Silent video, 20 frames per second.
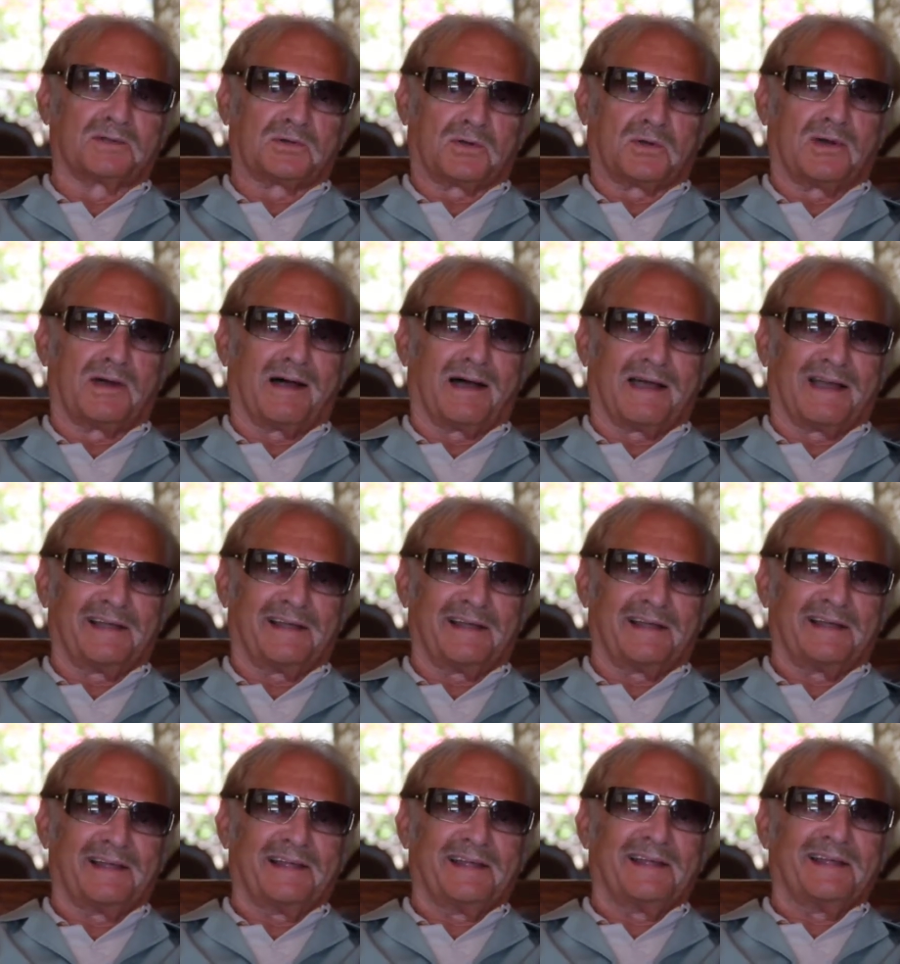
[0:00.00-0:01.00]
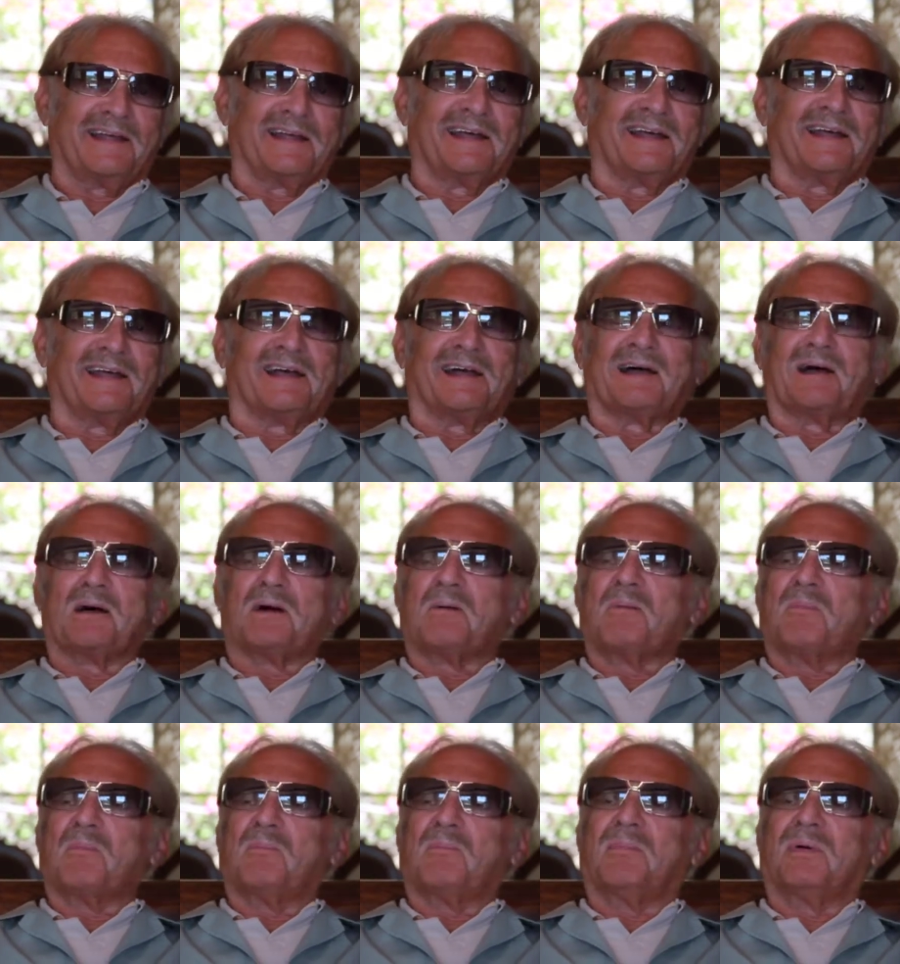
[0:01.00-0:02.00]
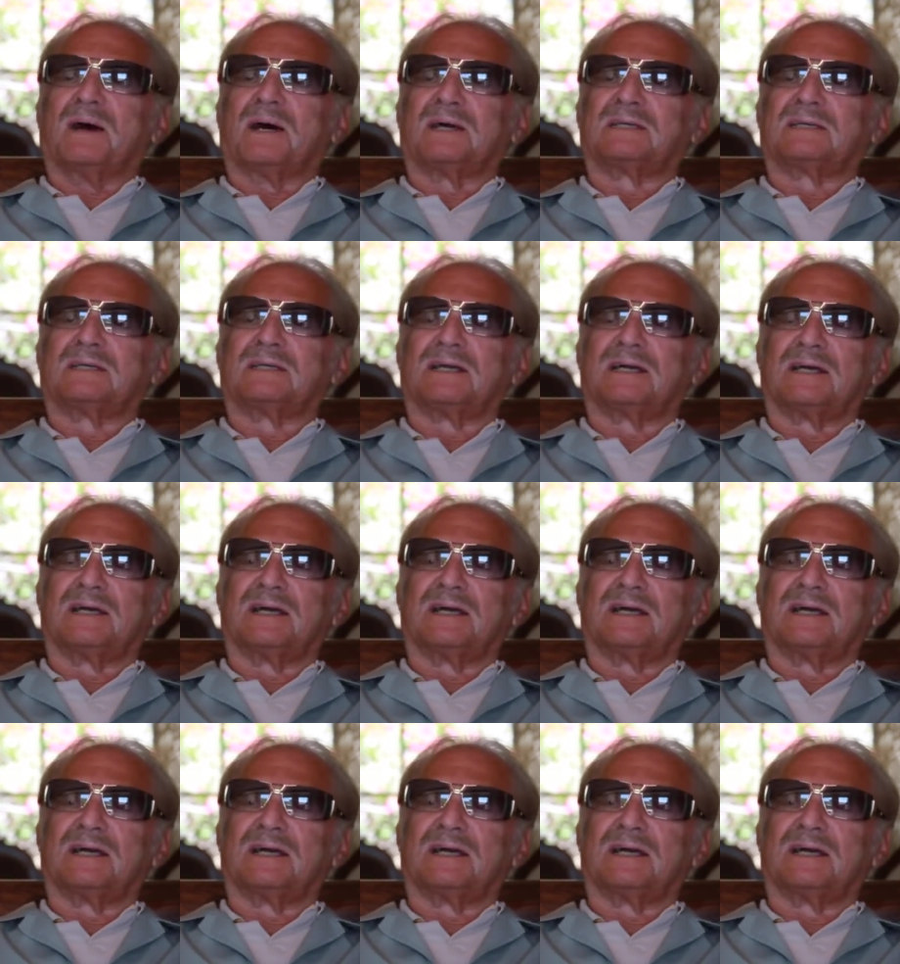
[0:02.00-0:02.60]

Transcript: dry. But